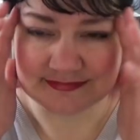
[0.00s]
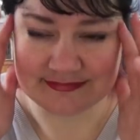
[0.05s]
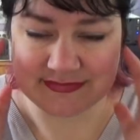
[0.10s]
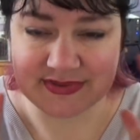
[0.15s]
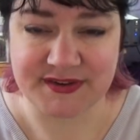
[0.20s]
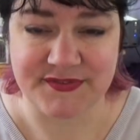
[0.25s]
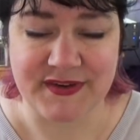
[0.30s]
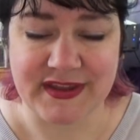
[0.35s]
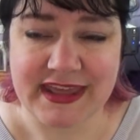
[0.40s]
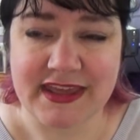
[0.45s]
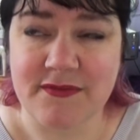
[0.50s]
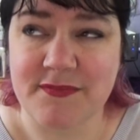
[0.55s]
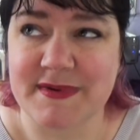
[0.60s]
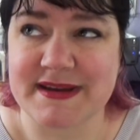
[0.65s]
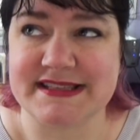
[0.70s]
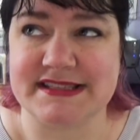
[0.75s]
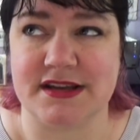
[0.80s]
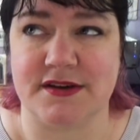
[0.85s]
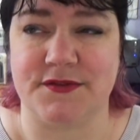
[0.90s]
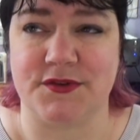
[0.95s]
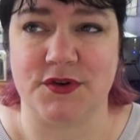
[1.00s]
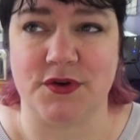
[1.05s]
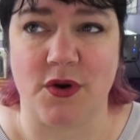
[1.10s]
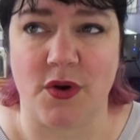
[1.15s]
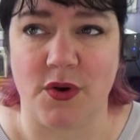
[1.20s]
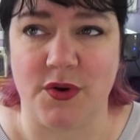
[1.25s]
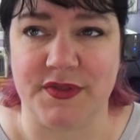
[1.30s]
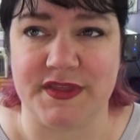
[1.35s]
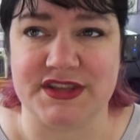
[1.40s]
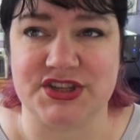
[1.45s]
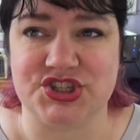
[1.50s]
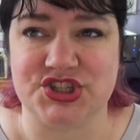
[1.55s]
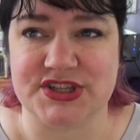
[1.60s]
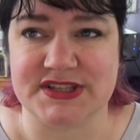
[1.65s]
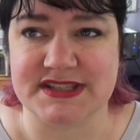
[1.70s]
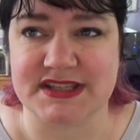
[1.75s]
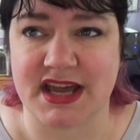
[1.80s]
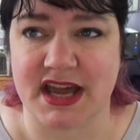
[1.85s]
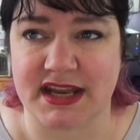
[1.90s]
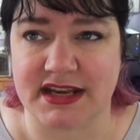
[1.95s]
But if I give myself a goal that's
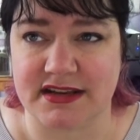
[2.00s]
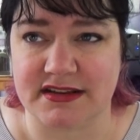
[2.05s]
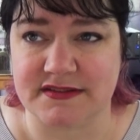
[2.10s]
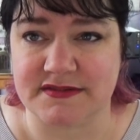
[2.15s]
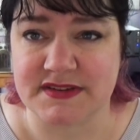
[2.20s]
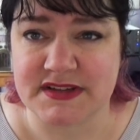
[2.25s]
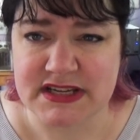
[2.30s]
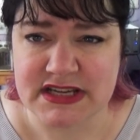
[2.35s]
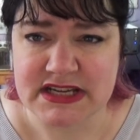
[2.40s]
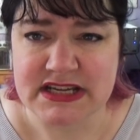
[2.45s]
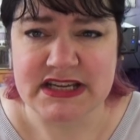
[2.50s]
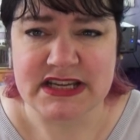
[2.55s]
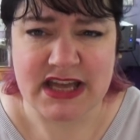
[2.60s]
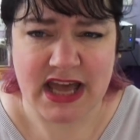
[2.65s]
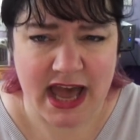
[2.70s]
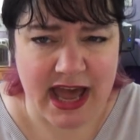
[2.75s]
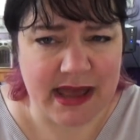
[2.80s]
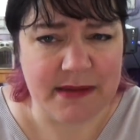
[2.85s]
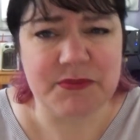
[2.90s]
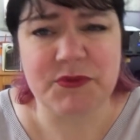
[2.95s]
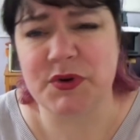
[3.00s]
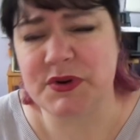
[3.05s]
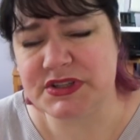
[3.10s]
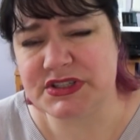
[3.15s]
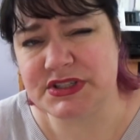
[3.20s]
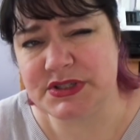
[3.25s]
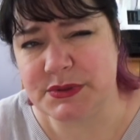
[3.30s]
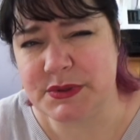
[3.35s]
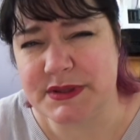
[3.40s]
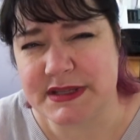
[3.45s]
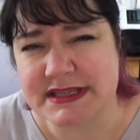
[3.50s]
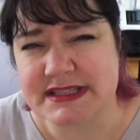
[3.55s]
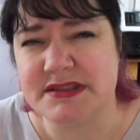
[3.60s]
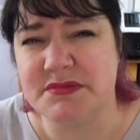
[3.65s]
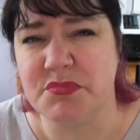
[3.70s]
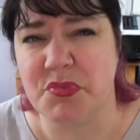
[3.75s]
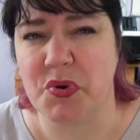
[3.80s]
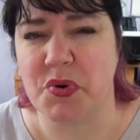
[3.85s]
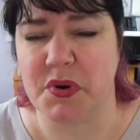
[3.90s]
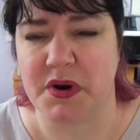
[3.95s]
just kind of, I'm going to do this
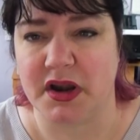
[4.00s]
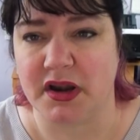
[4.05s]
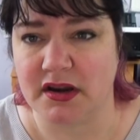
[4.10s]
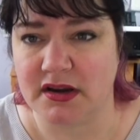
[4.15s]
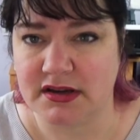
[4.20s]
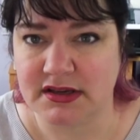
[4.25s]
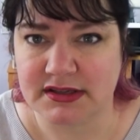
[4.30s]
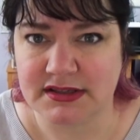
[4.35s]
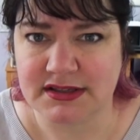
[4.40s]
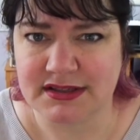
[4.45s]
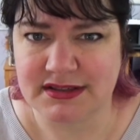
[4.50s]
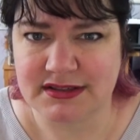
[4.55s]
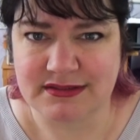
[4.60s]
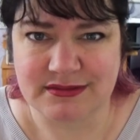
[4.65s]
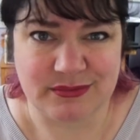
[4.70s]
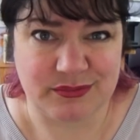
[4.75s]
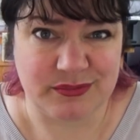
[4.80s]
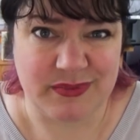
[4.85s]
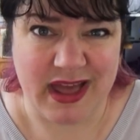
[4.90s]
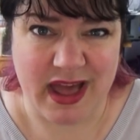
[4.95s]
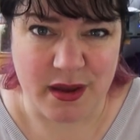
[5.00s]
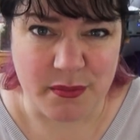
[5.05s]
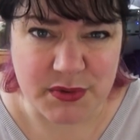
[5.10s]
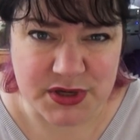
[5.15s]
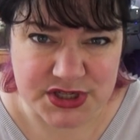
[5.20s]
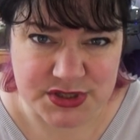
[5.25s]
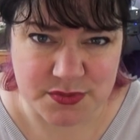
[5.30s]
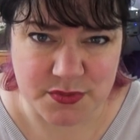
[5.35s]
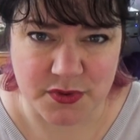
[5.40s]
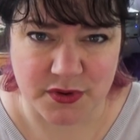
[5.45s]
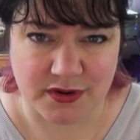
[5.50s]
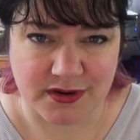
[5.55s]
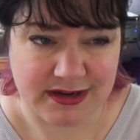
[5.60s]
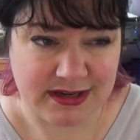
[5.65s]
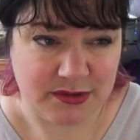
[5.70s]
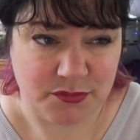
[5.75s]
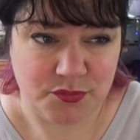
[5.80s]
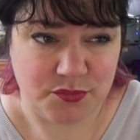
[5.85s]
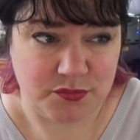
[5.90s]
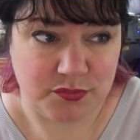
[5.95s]
more, how much more? And
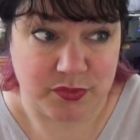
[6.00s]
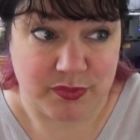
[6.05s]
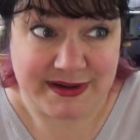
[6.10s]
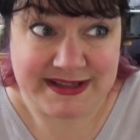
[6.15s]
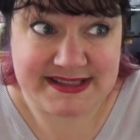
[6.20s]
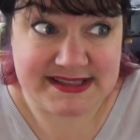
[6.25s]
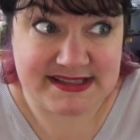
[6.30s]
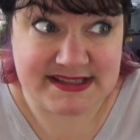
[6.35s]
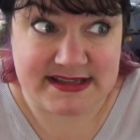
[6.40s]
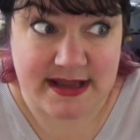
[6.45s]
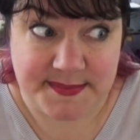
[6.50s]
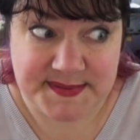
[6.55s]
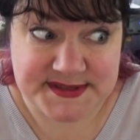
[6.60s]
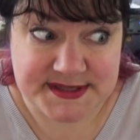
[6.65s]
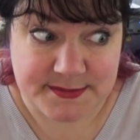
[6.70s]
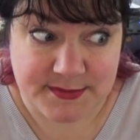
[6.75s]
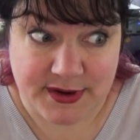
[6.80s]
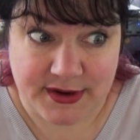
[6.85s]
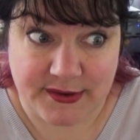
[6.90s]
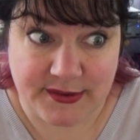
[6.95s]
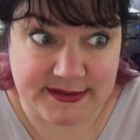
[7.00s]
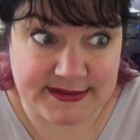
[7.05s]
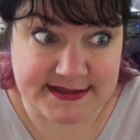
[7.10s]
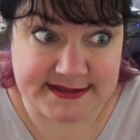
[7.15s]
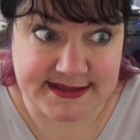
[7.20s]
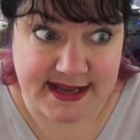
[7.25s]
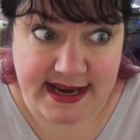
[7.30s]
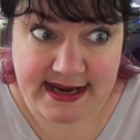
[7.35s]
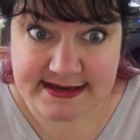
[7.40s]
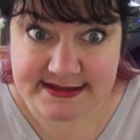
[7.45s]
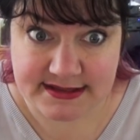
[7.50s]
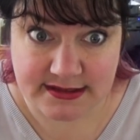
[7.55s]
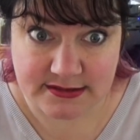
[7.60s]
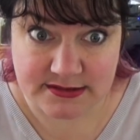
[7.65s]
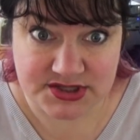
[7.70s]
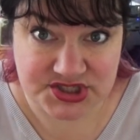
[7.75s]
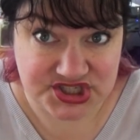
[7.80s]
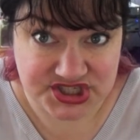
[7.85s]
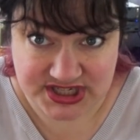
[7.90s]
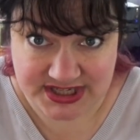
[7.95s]
then what steps am I going to take to
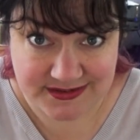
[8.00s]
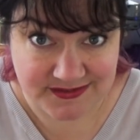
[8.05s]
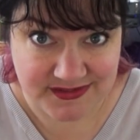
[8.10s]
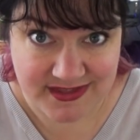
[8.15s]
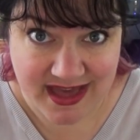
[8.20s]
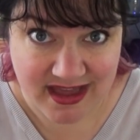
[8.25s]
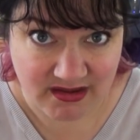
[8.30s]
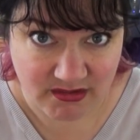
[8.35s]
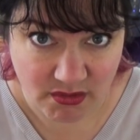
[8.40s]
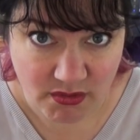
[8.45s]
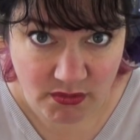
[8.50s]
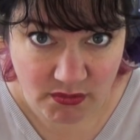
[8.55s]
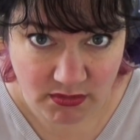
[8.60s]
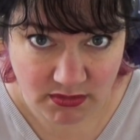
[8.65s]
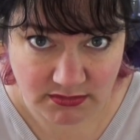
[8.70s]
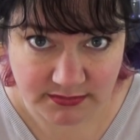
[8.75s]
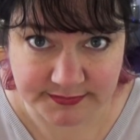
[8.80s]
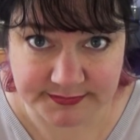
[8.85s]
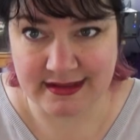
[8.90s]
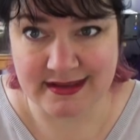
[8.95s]
achieve that goal?